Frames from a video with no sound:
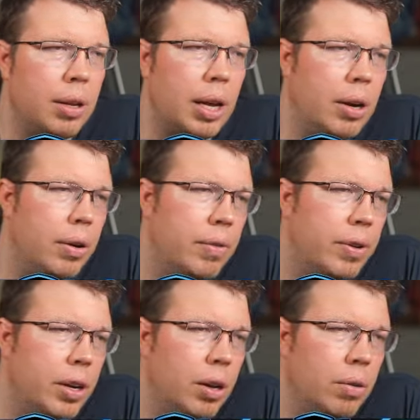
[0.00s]
I don't
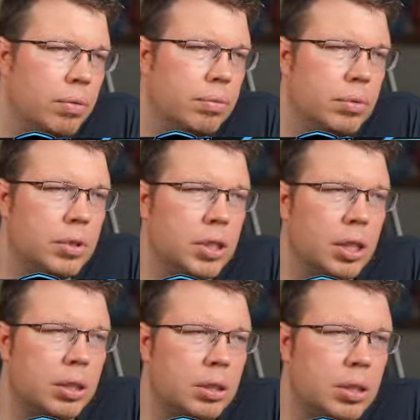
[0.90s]
even know.
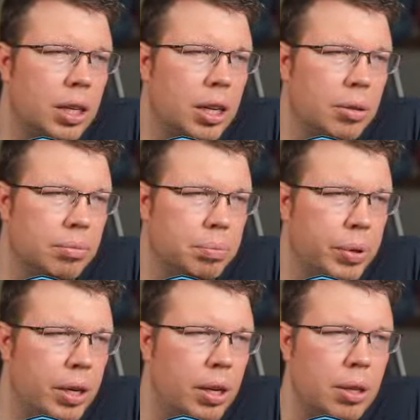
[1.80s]
Just
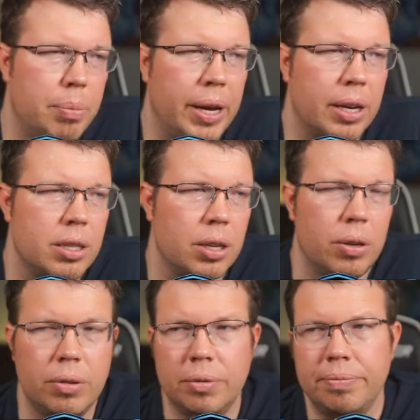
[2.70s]
put it in the back
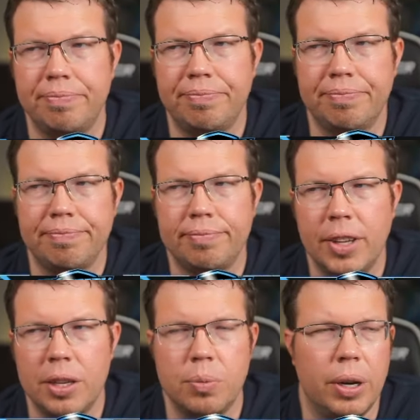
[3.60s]
zone,
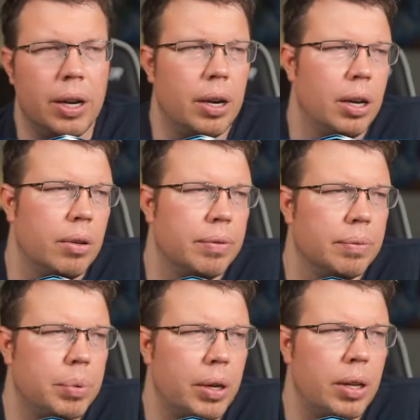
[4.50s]
is what I know.
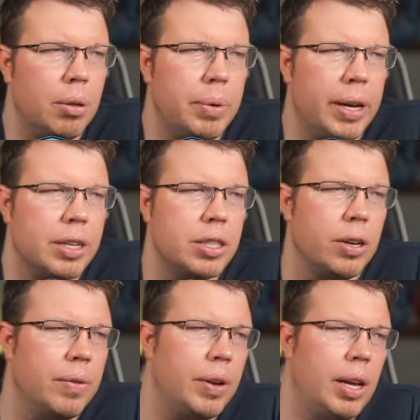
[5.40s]
Put it in the back
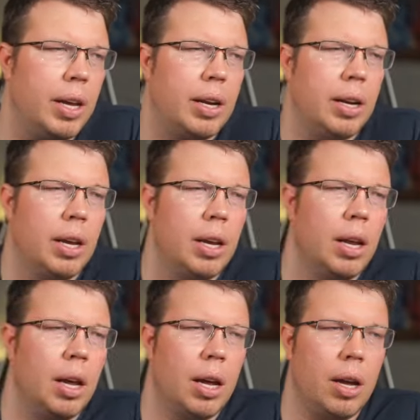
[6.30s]
zone, and
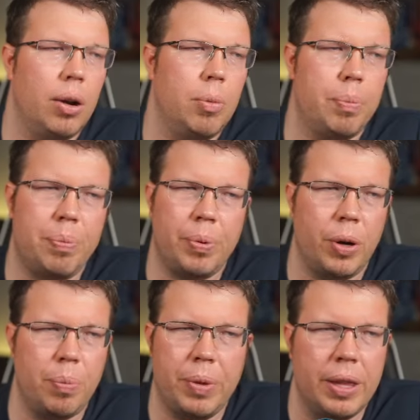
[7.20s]

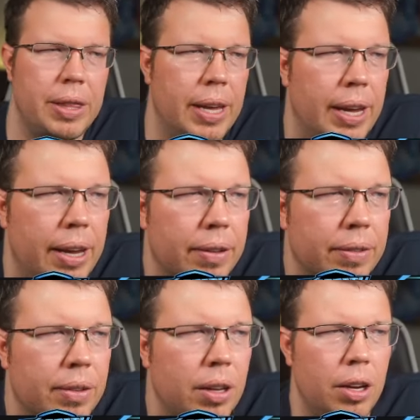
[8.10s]
hope that they.
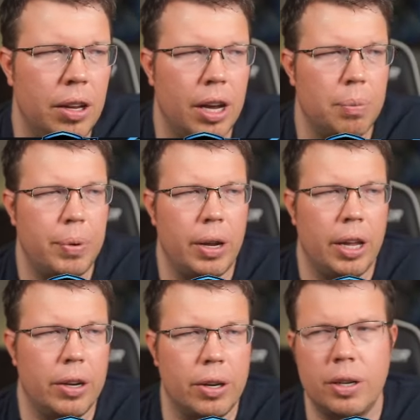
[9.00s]
You know, you got to put
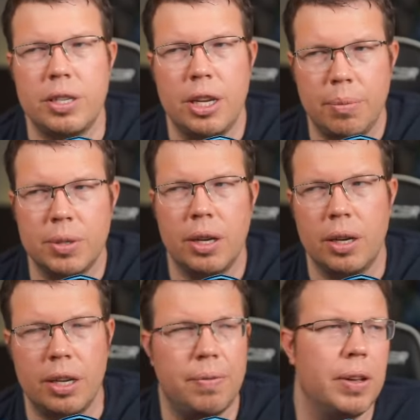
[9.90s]
other good teams
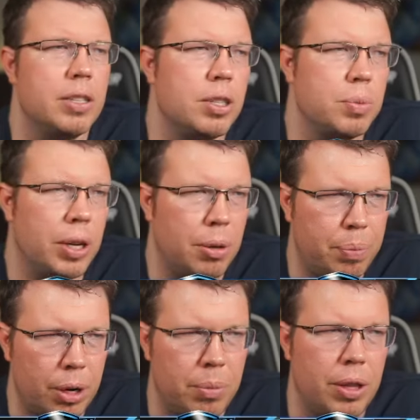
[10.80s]
on defense as well.
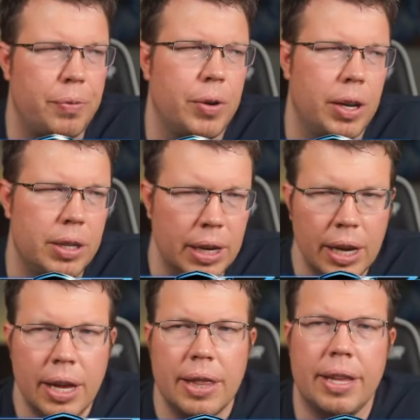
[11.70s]
Put them in the front.
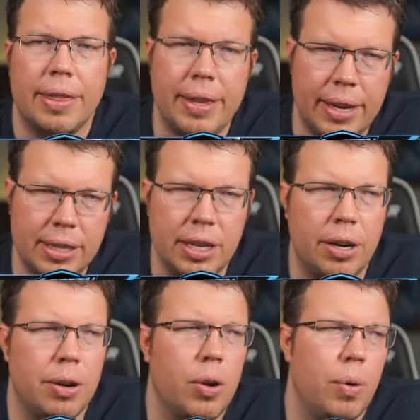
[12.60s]
The things
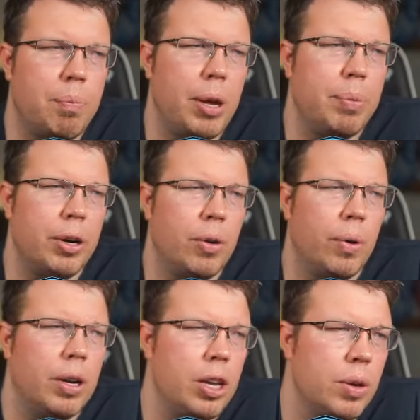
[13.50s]
that are people are
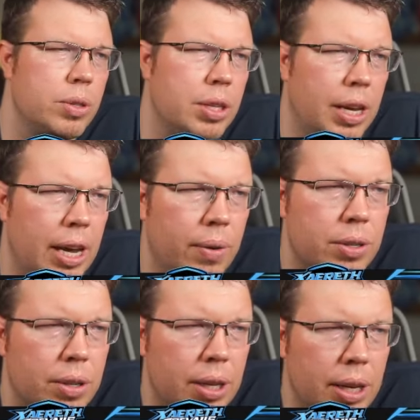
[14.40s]
going to use to
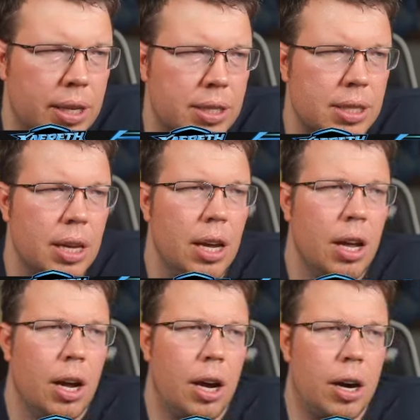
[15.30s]
counter this
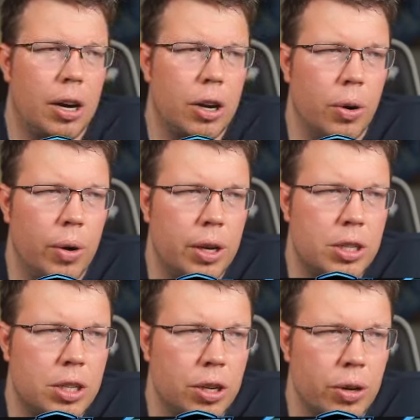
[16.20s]
are
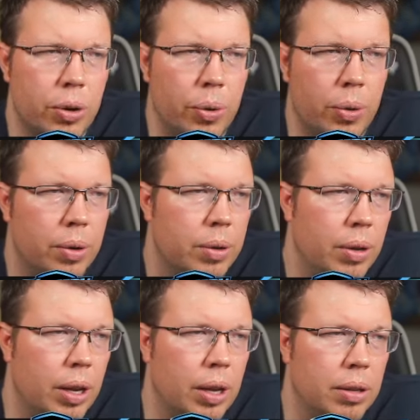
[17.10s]
going to,
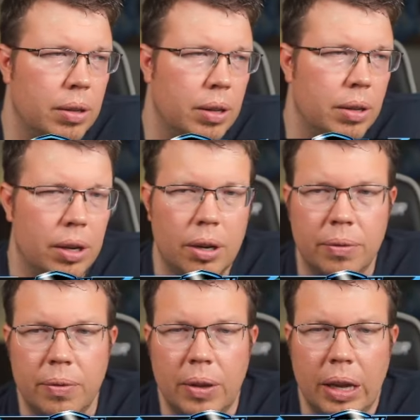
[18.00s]
you
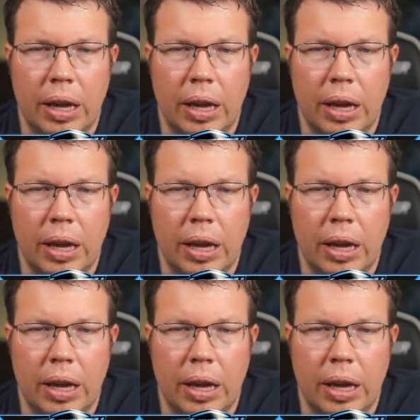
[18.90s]
know.